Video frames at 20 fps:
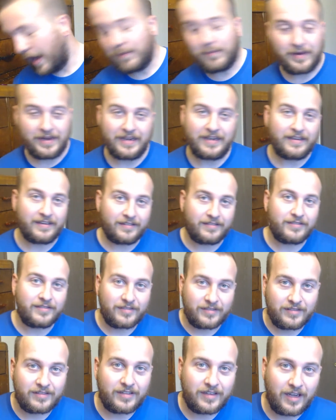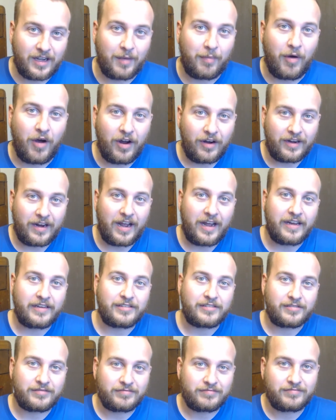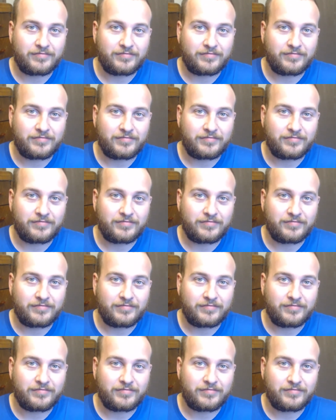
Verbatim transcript: I mean, come on, guys.